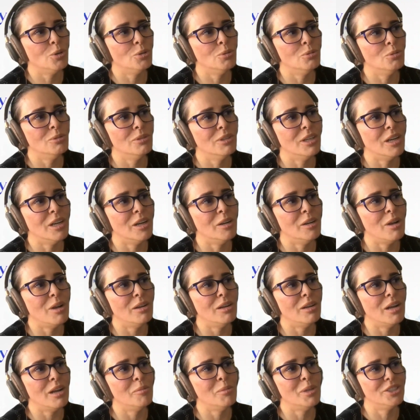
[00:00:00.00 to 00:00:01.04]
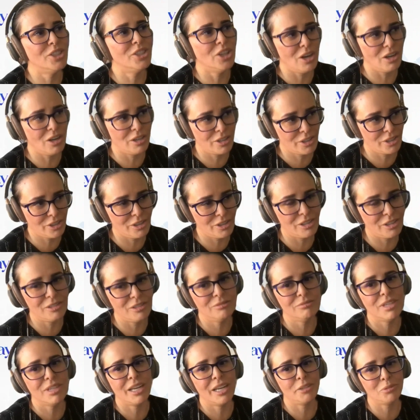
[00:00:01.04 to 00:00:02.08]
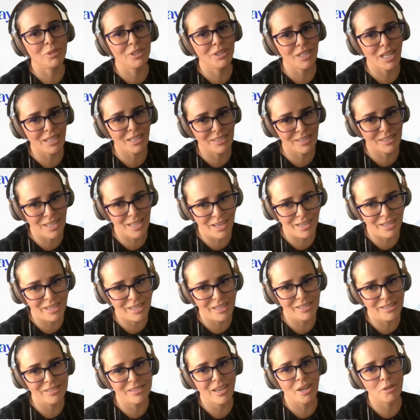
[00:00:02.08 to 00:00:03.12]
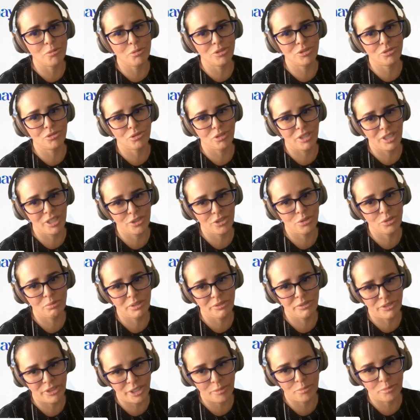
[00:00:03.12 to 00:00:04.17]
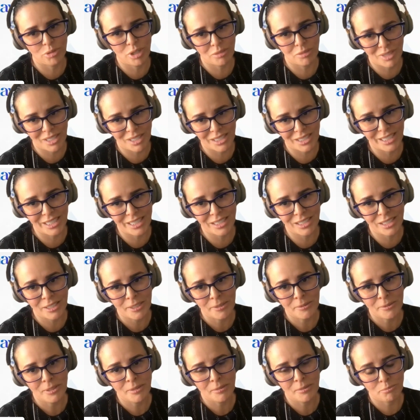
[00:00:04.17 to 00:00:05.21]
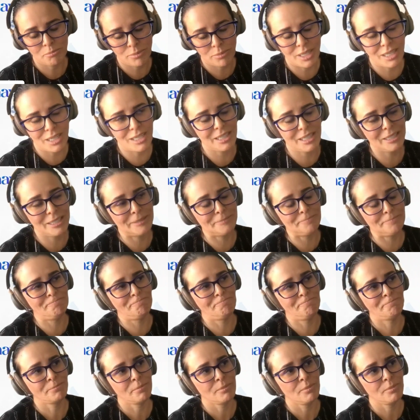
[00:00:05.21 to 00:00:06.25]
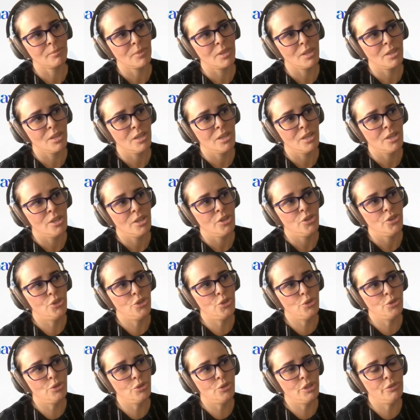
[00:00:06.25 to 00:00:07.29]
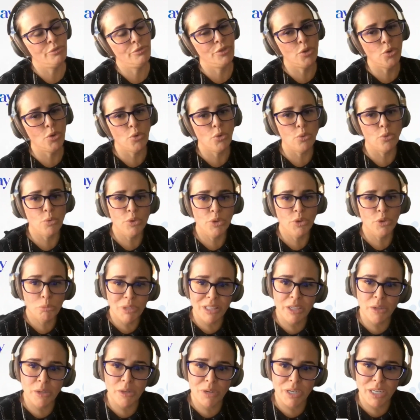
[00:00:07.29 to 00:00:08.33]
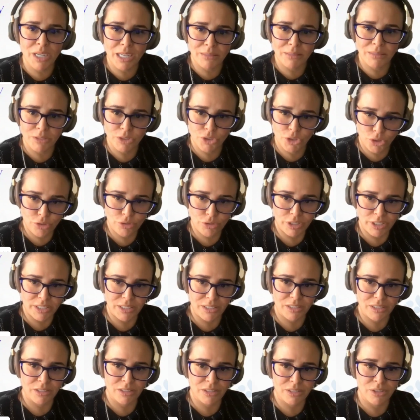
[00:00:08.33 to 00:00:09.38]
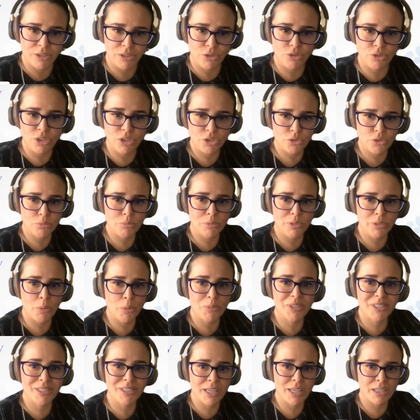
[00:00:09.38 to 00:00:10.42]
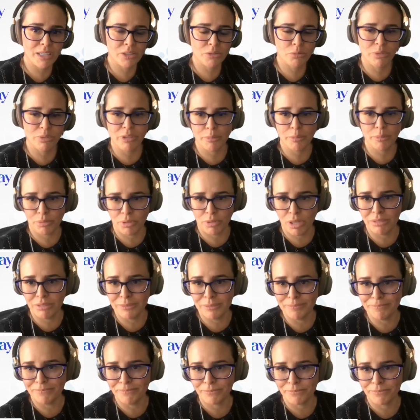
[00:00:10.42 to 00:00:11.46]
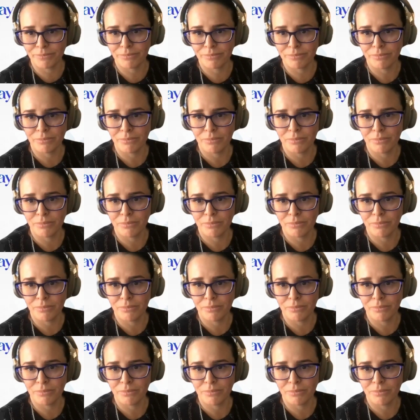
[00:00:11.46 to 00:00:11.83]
So I'm a doctor. I really like science. I was trained to be very pragmatic. If you really want to do this, you need to be obsessed with the problem.